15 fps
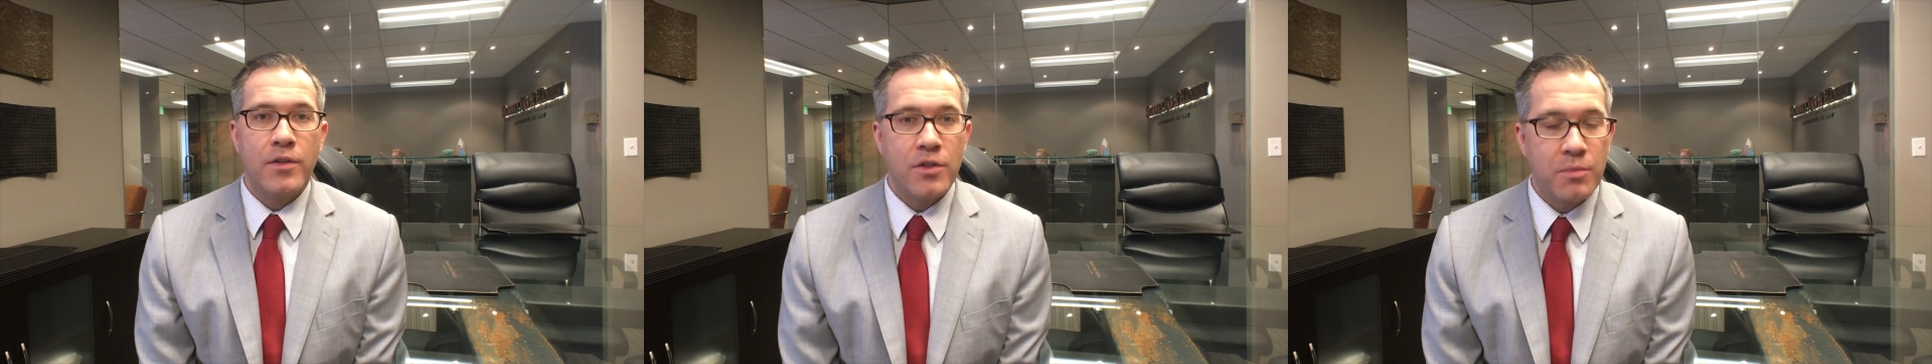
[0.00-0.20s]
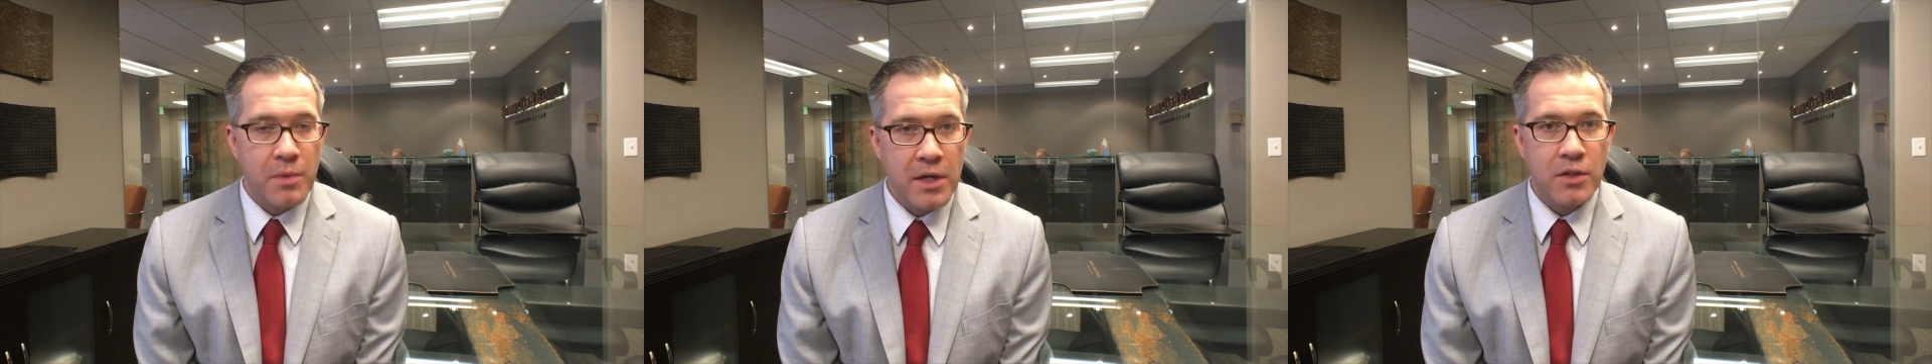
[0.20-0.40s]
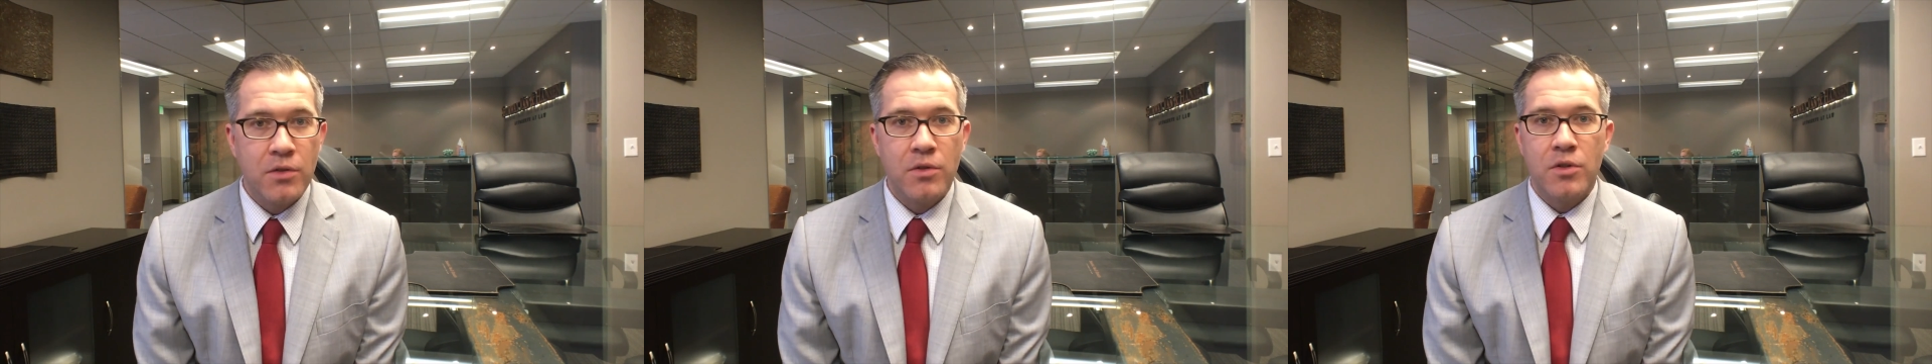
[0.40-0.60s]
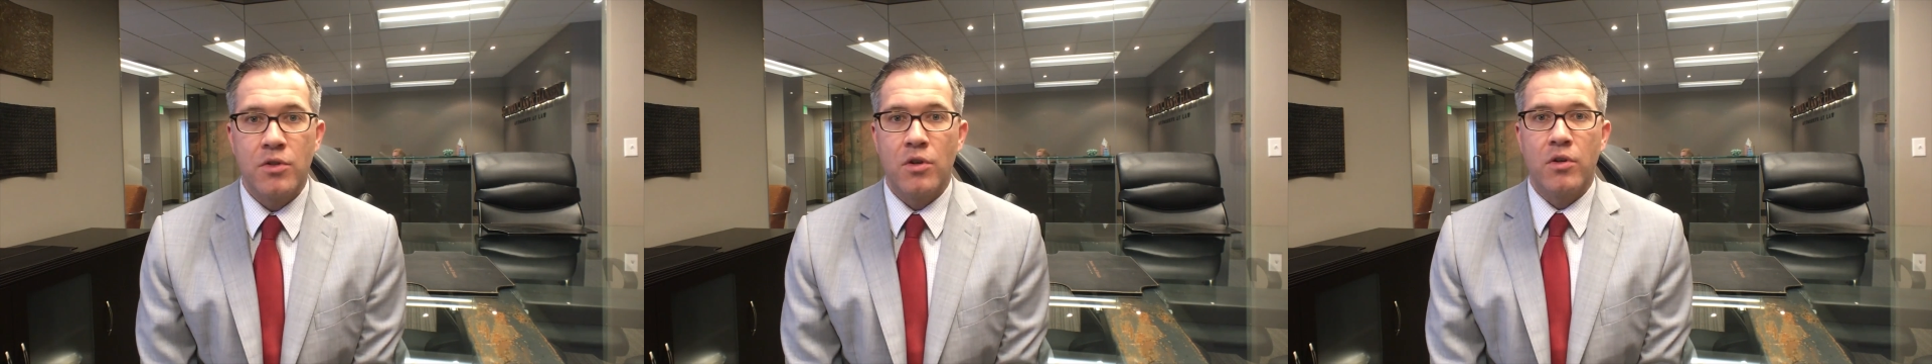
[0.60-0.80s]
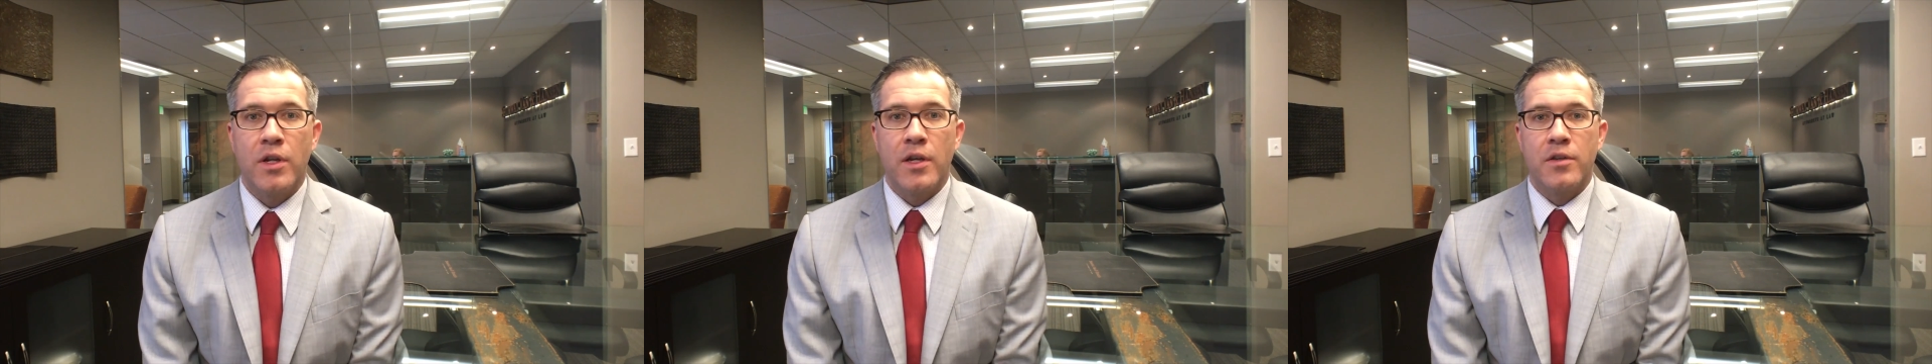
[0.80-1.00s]
speak to an
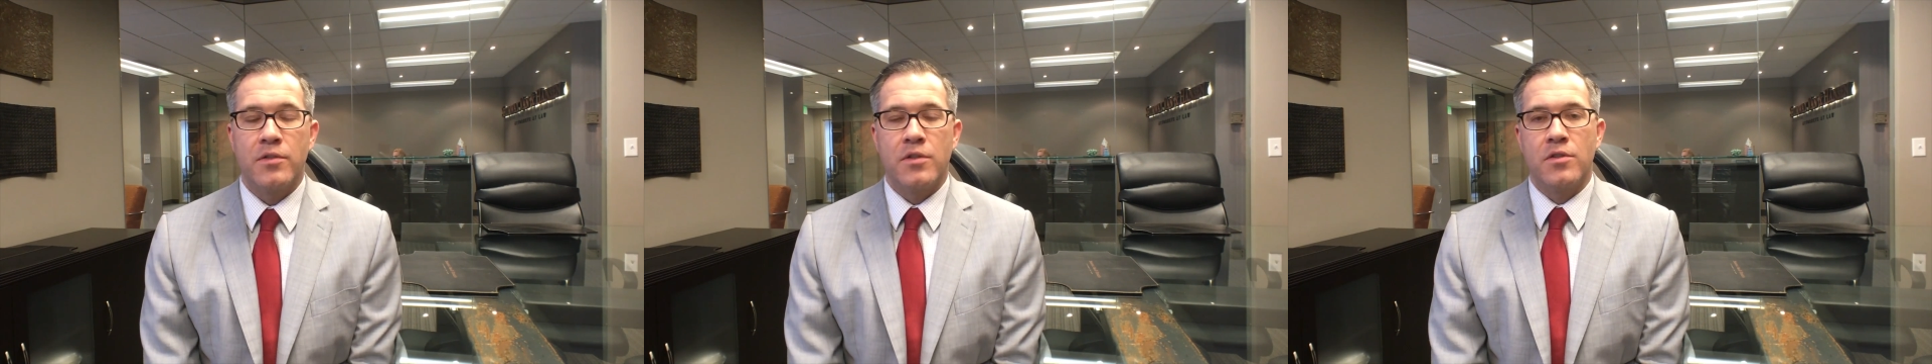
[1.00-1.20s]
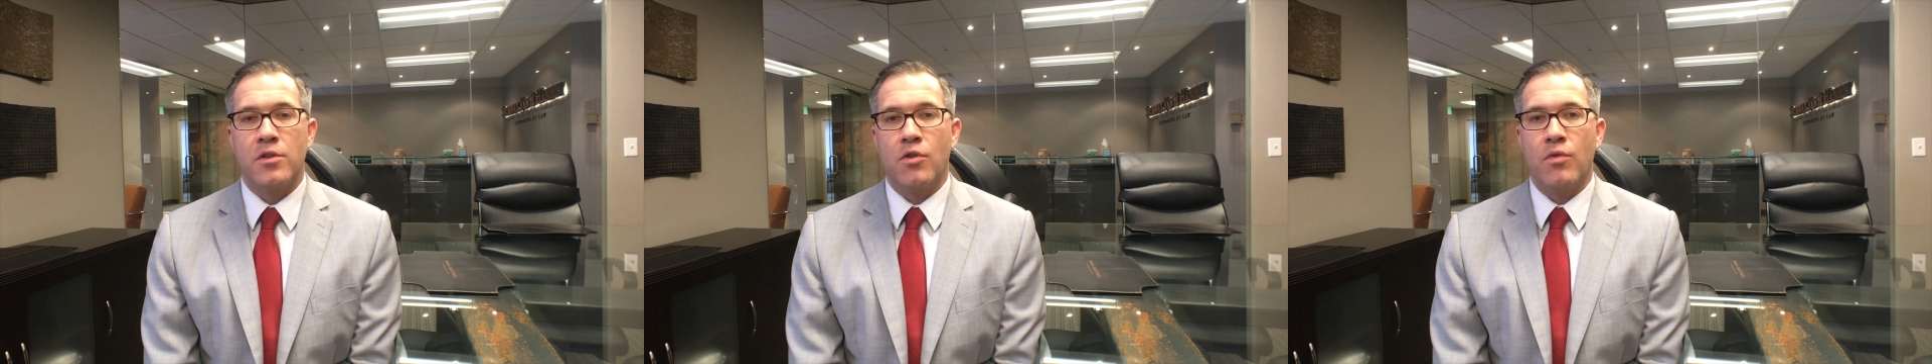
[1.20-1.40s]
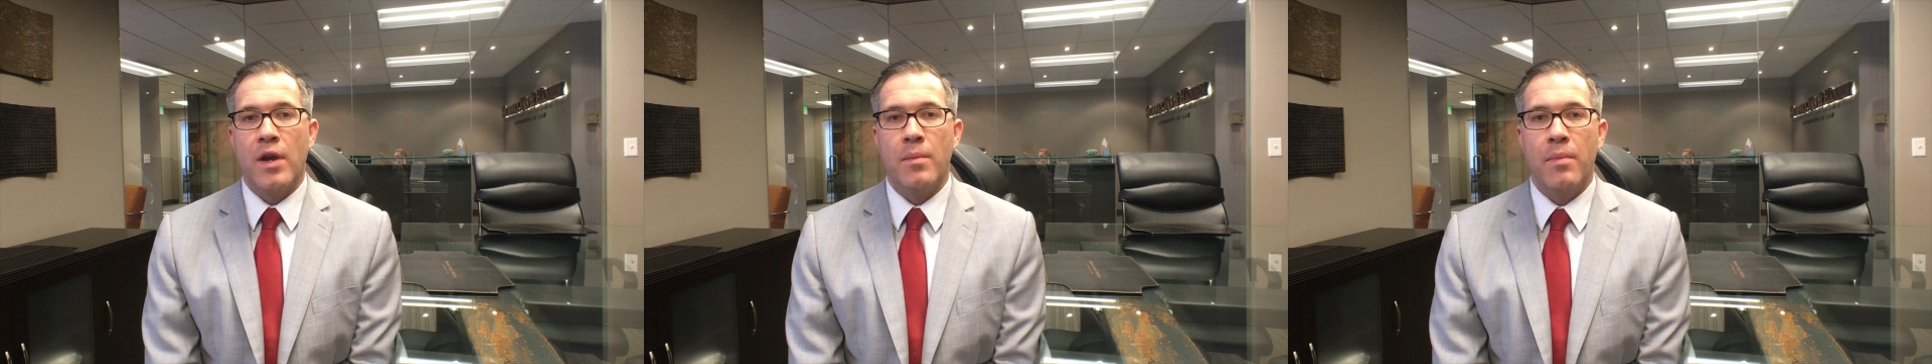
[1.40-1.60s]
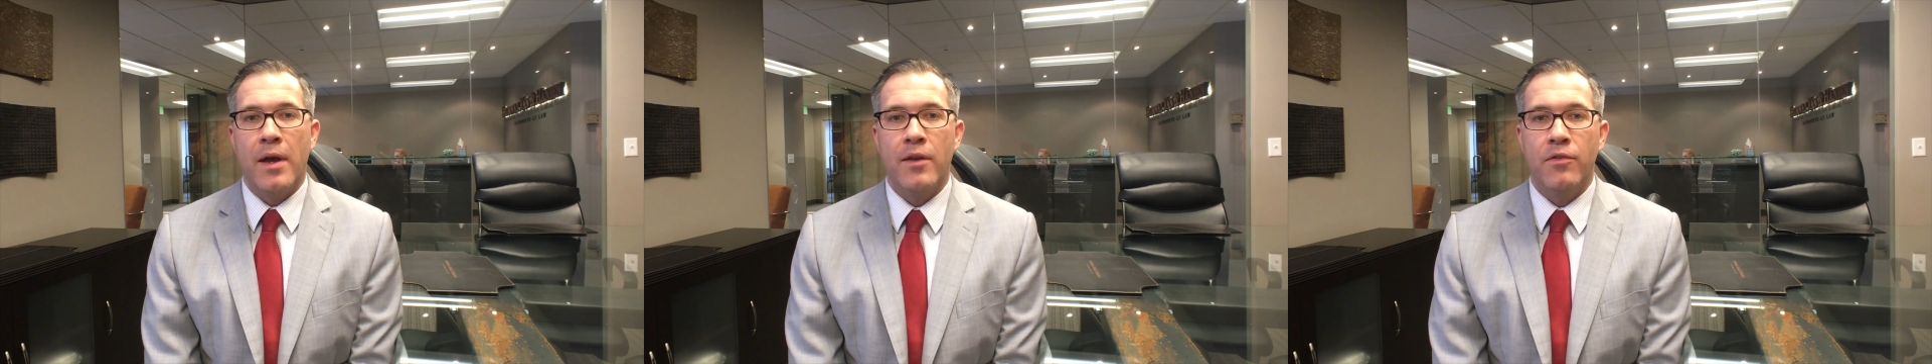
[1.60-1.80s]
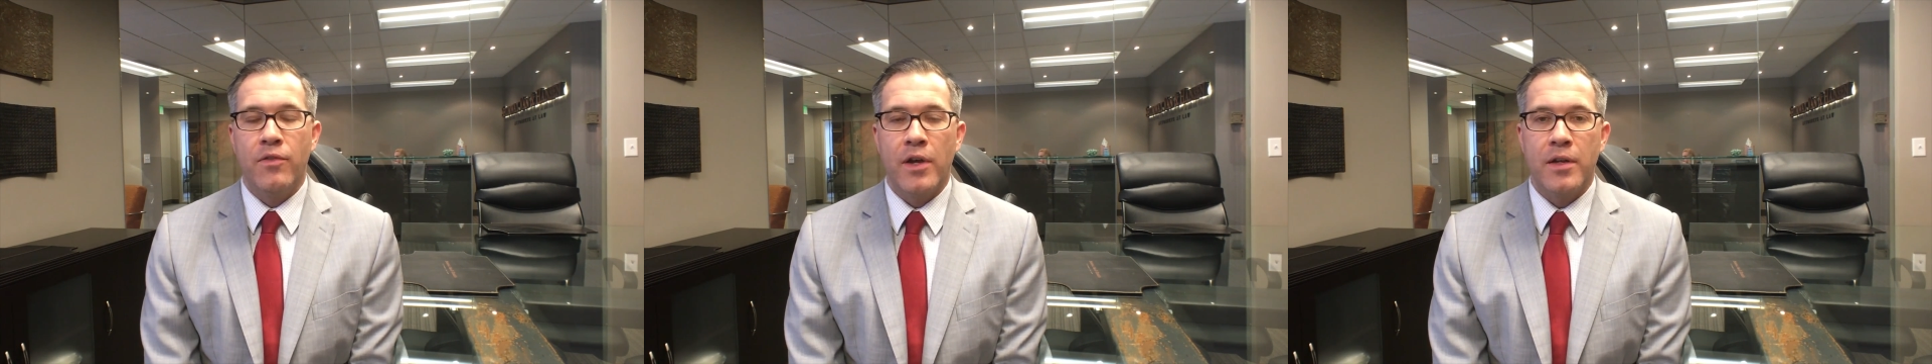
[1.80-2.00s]
attorney because this is a great
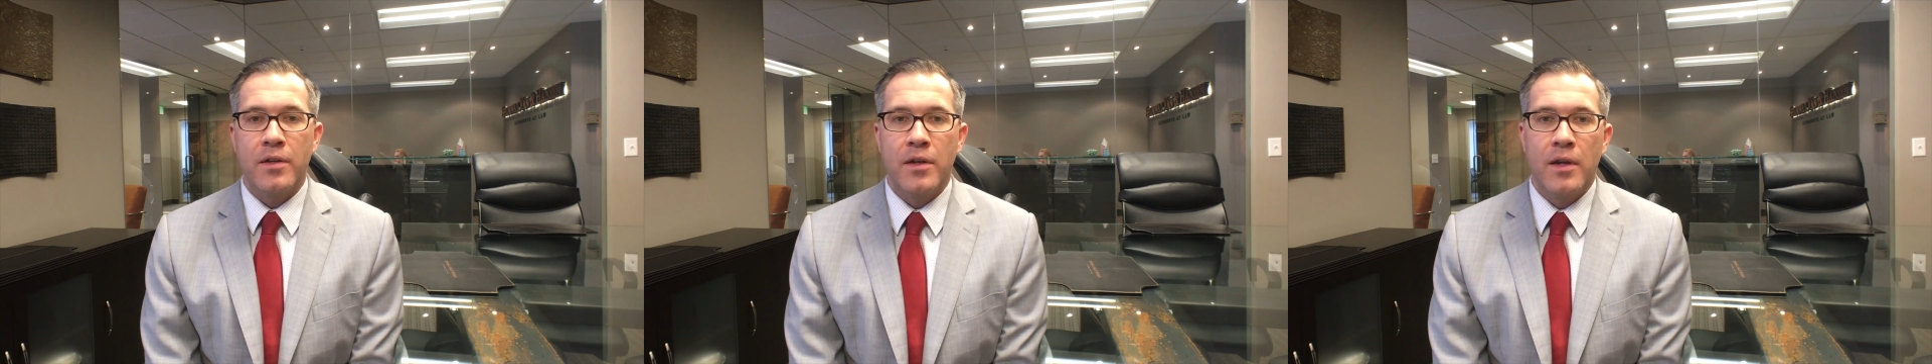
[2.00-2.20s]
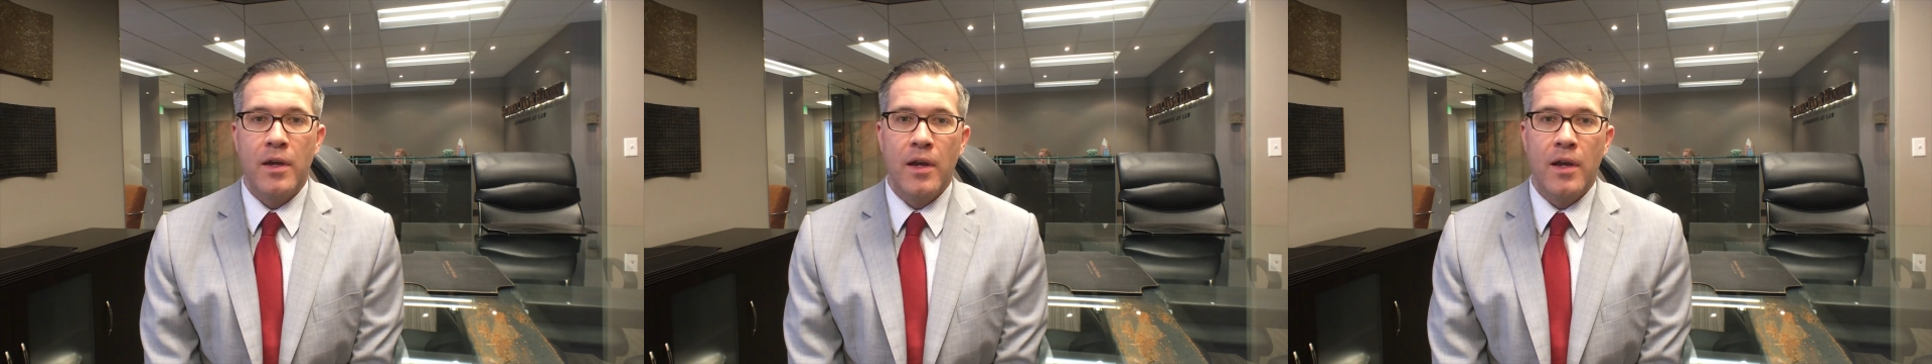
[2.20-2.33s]
benefit.